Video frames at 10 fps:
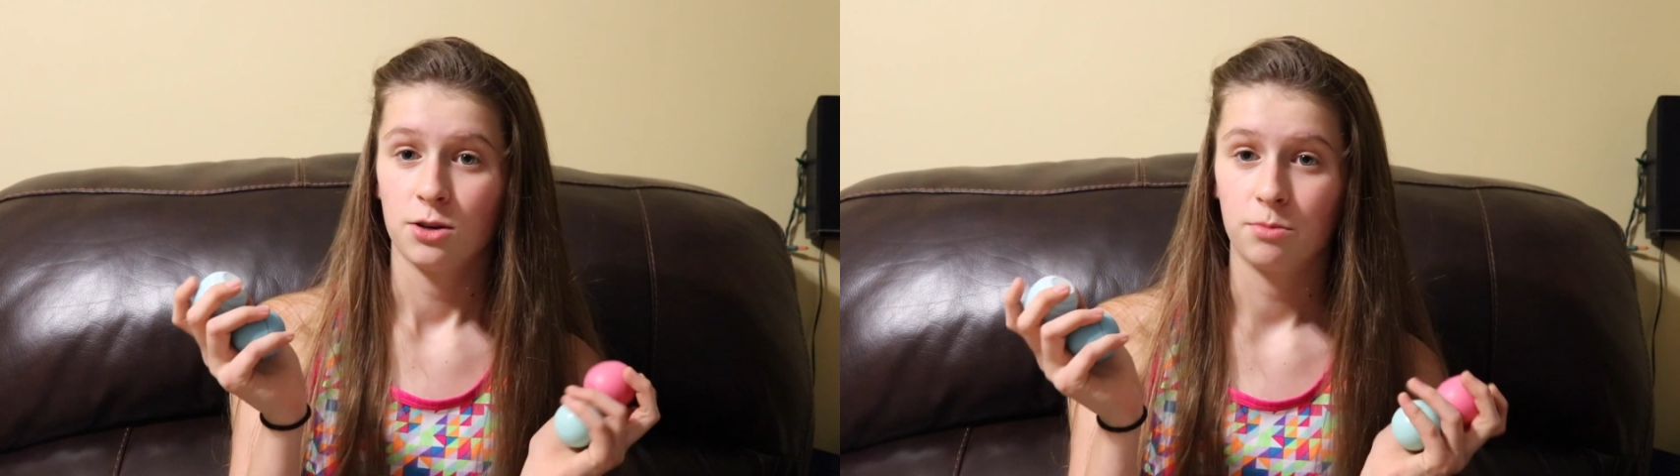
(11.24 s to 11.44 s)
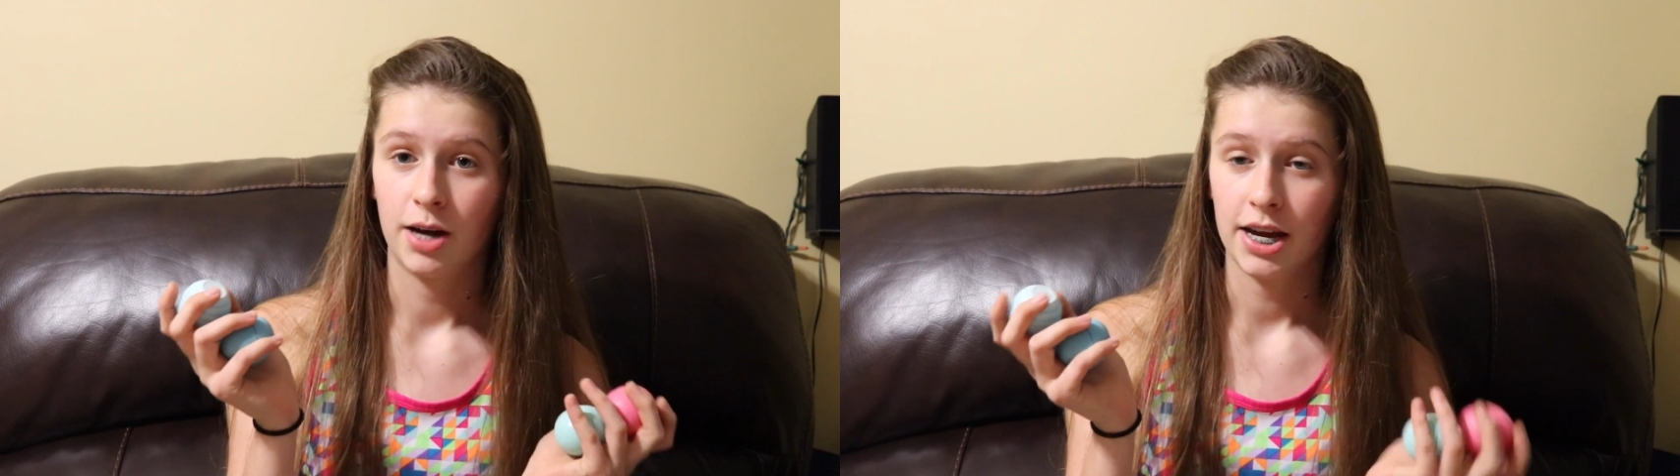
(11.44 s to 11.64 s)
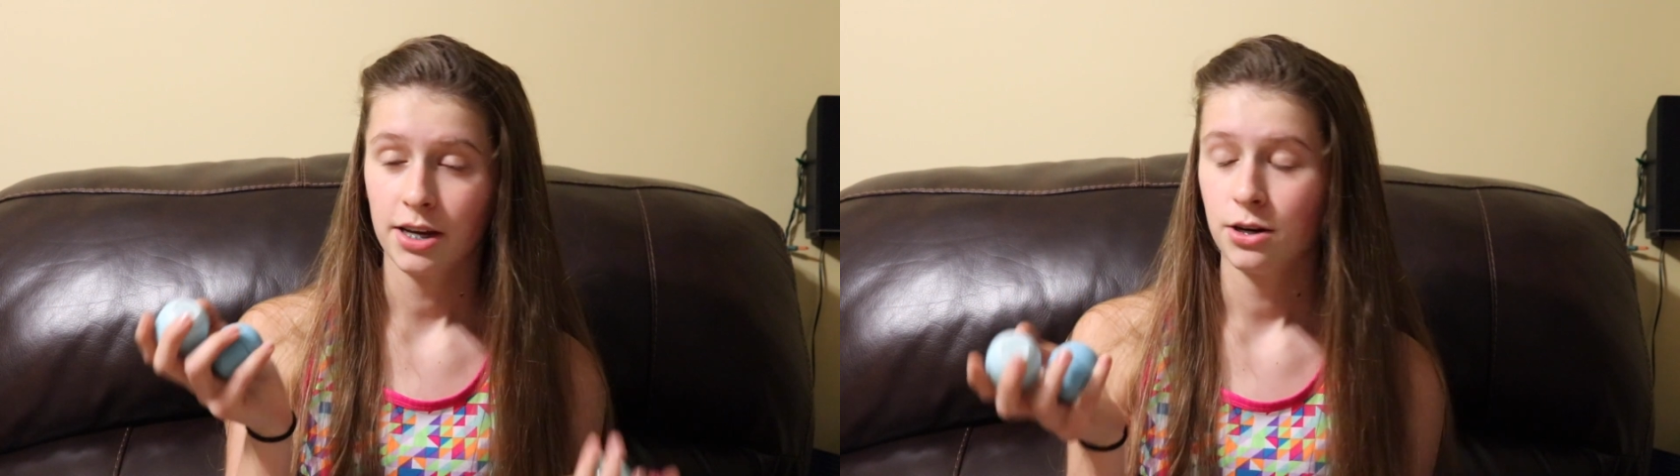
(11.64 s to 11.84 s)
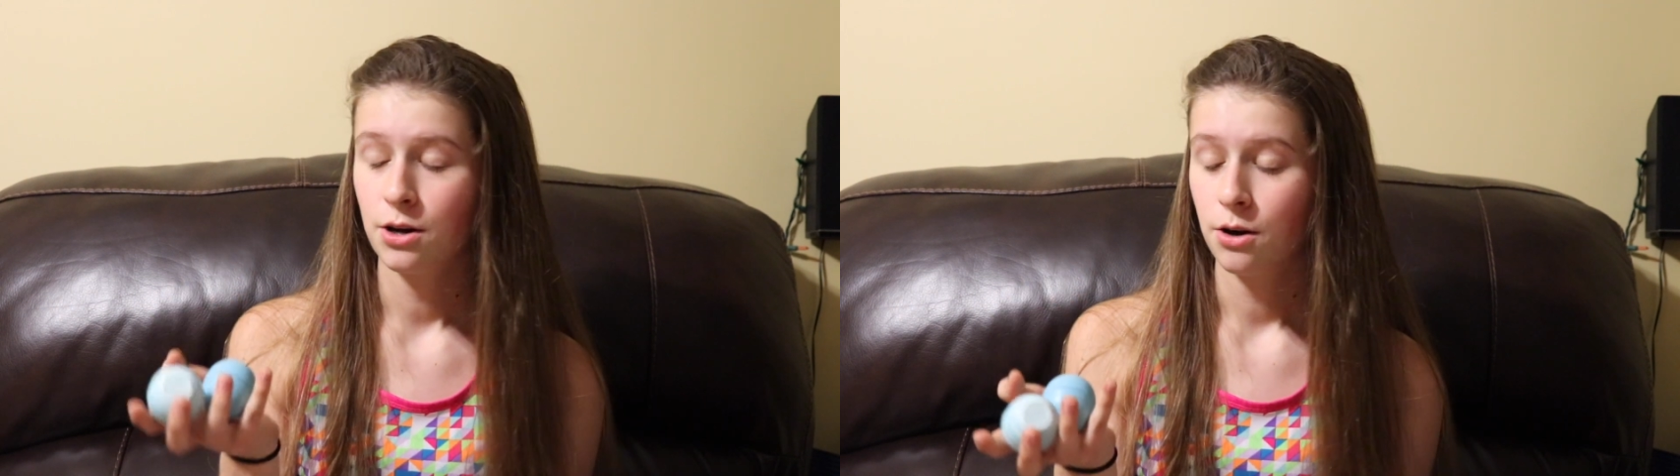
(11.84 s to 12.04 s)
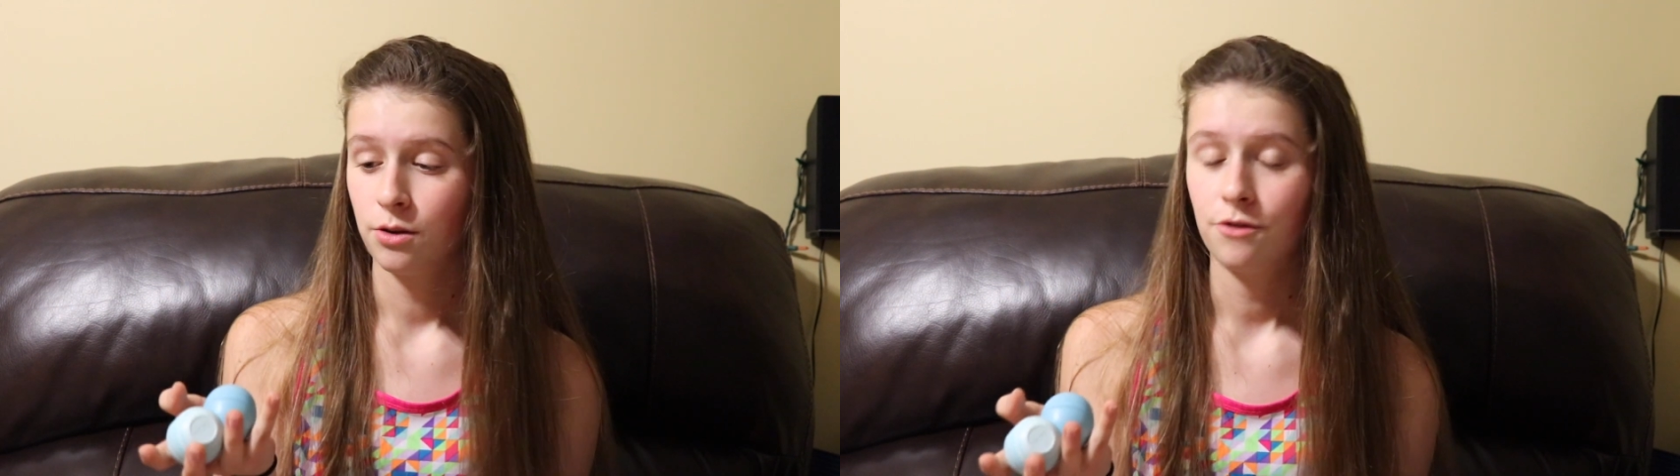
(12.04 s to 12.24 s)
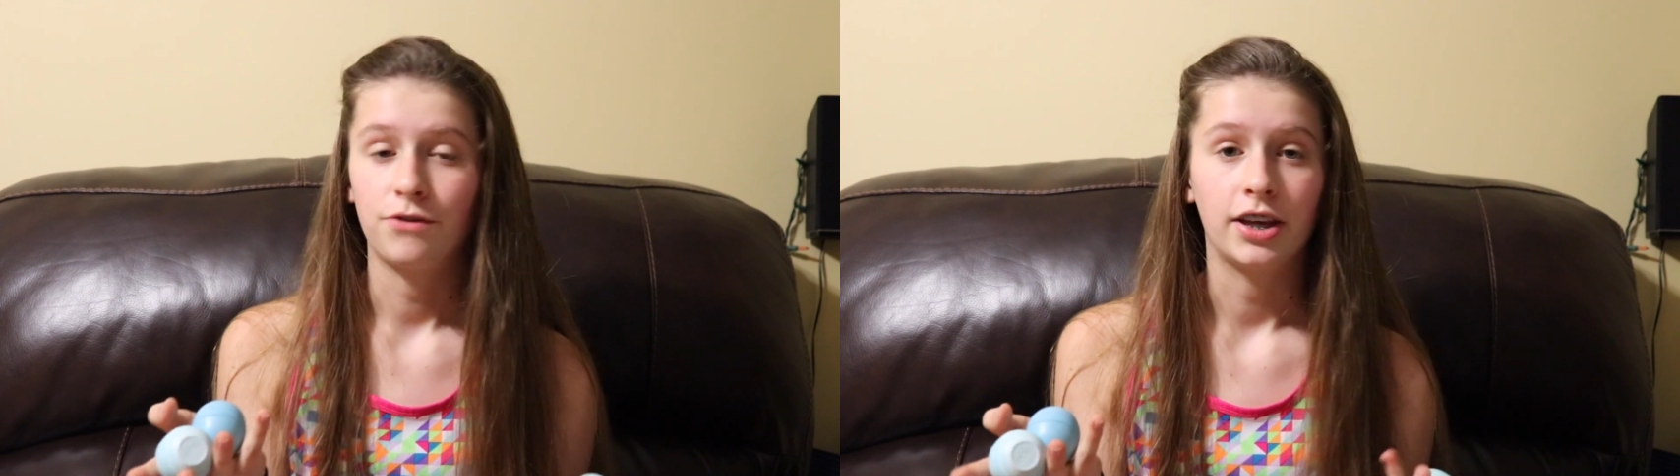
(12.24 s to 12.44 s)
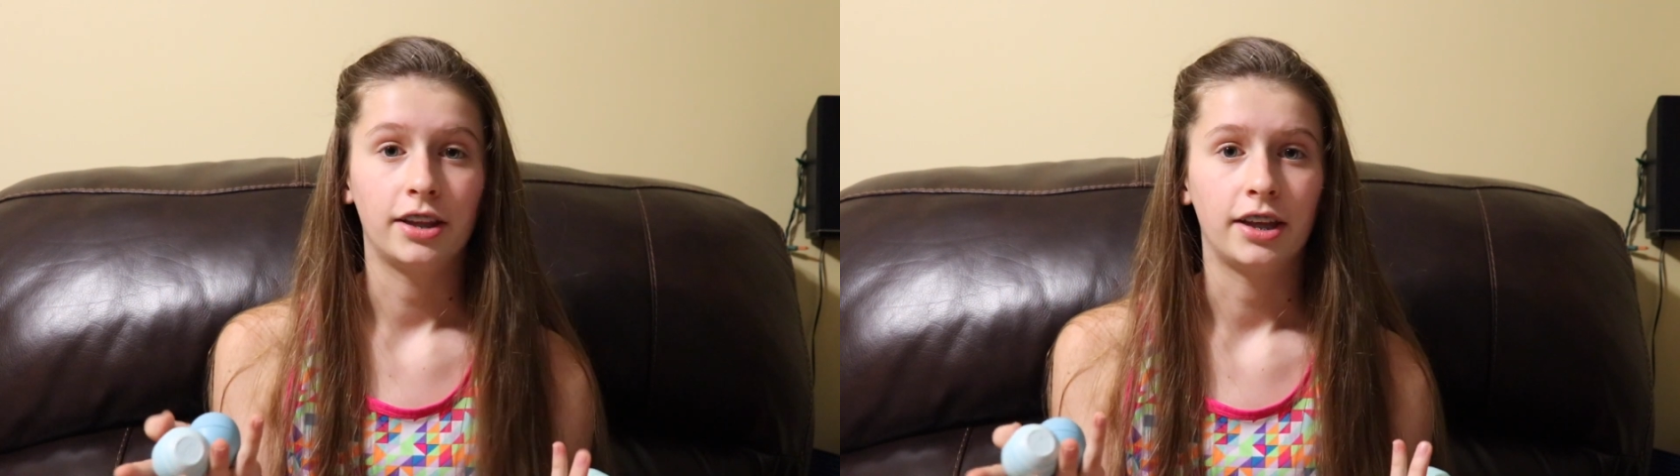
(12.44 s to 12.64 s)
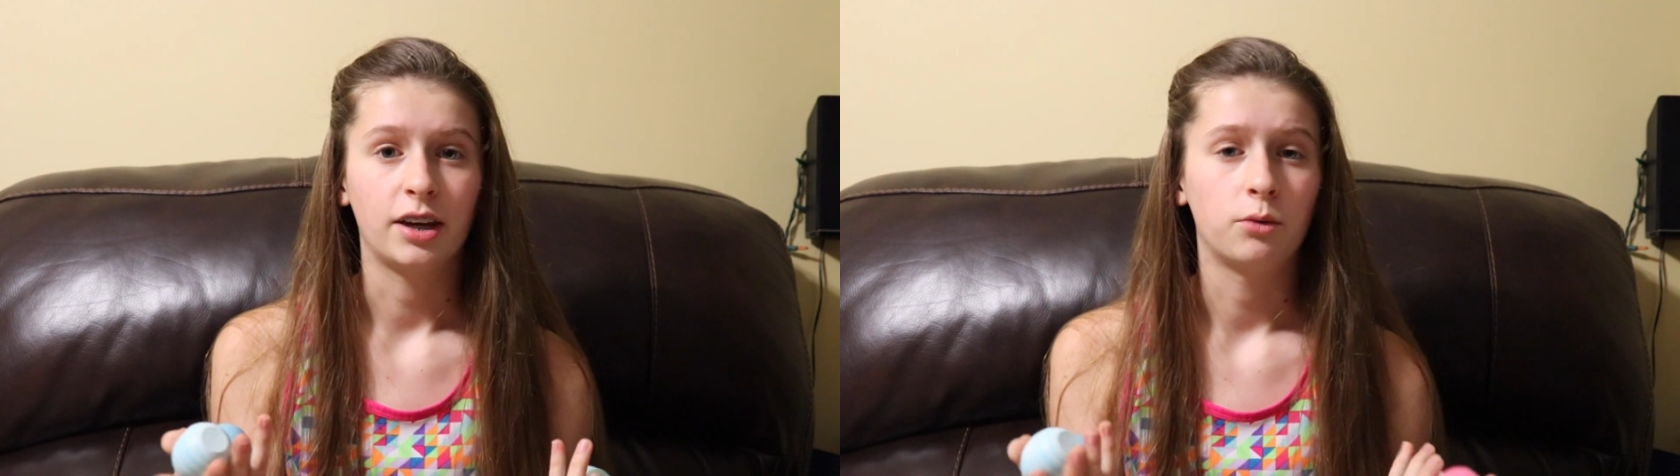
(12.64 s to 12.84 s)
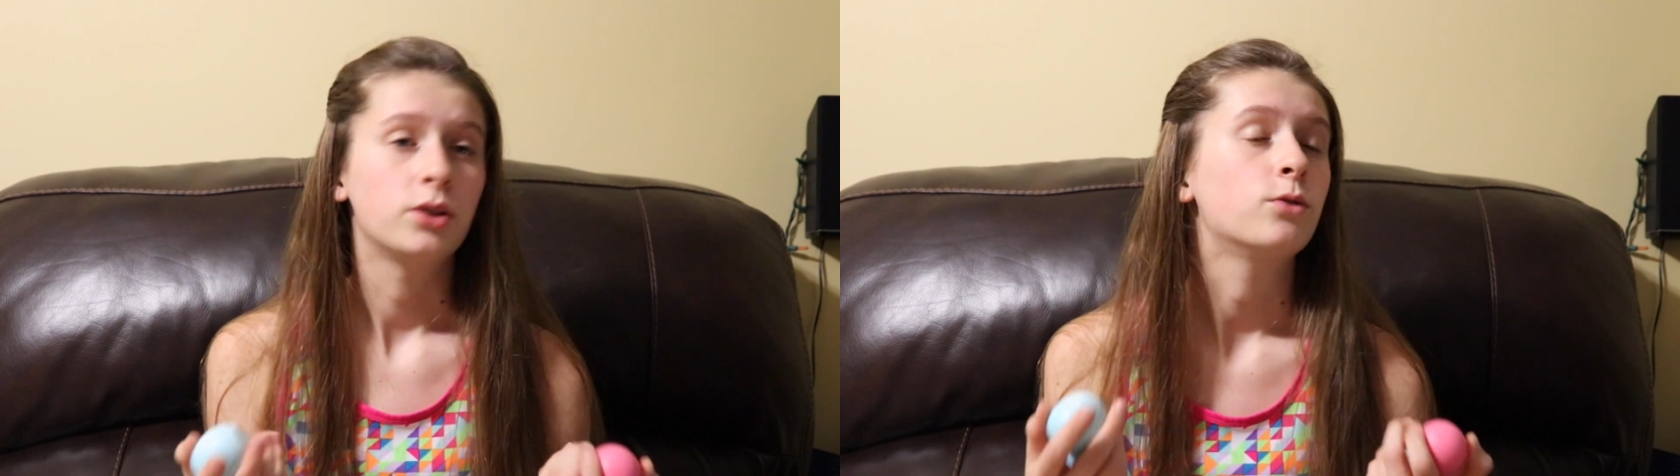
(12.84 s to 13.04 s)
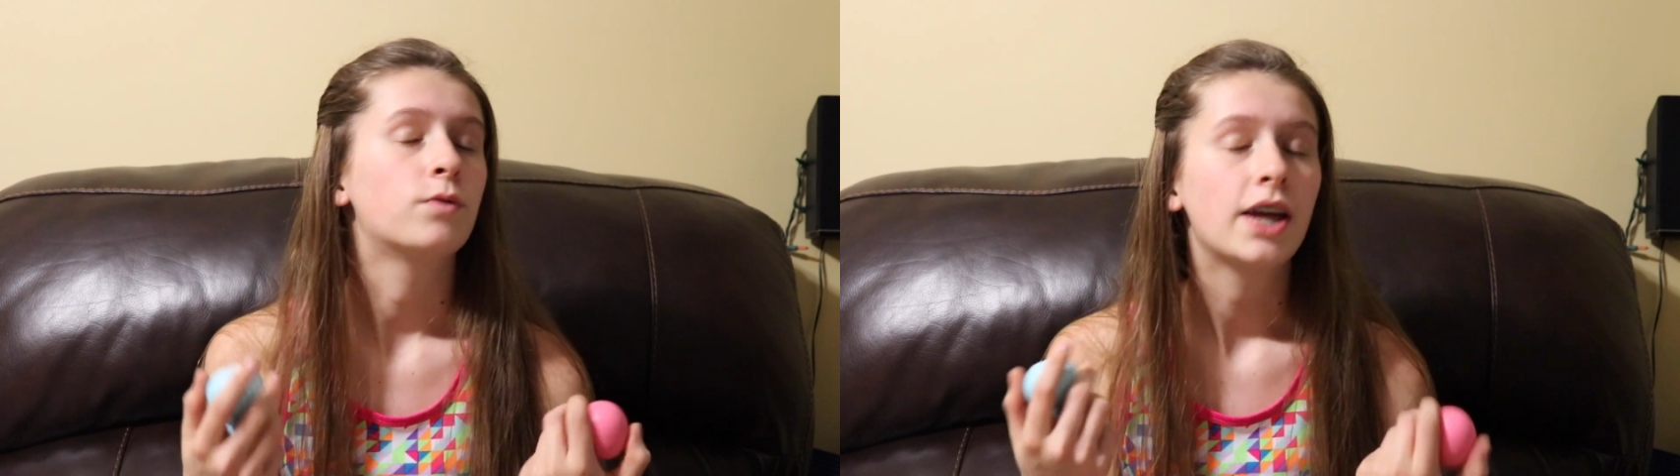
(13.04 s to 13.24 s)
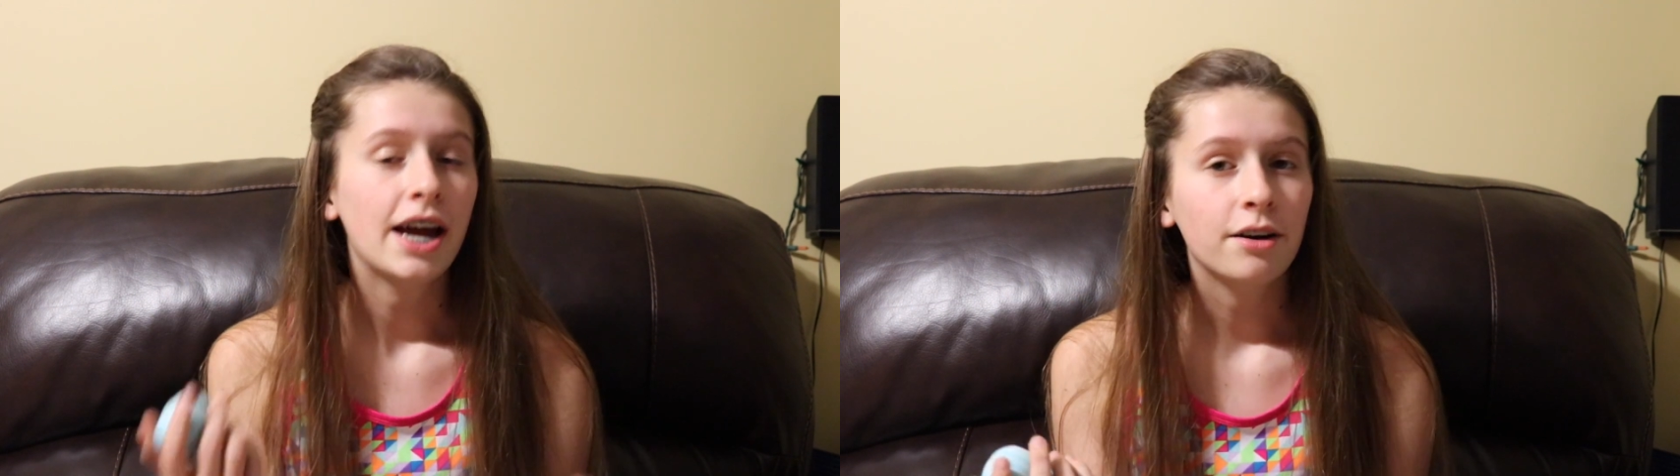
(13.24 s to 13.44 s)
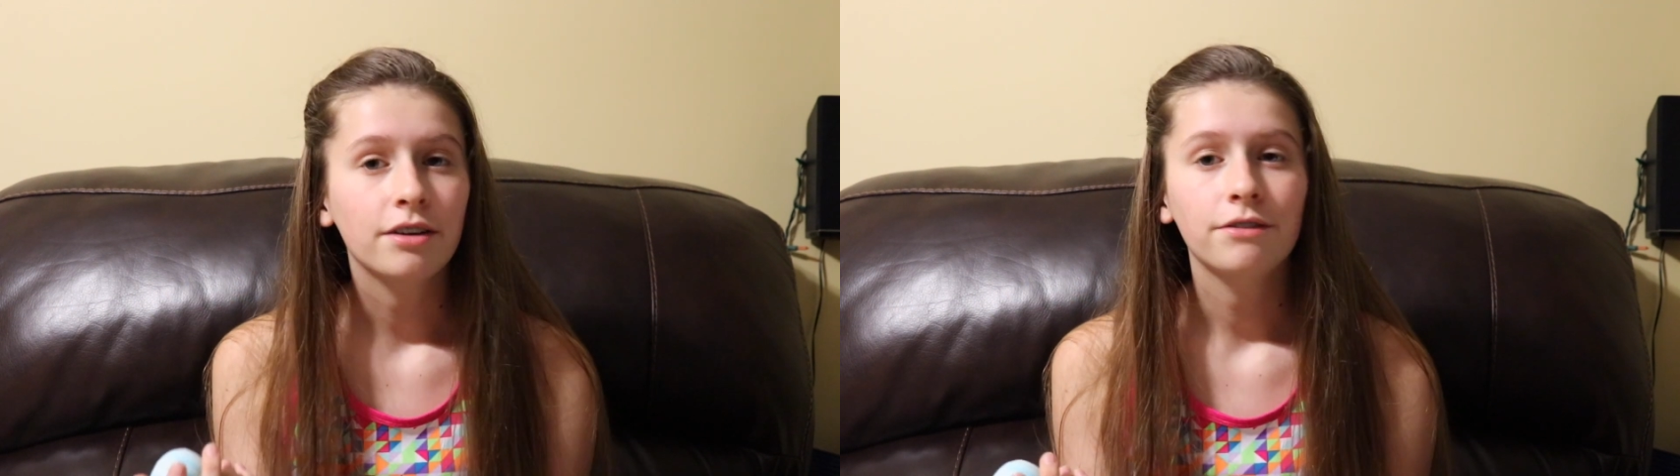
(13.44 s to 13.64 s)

you might know the feeling when you've been out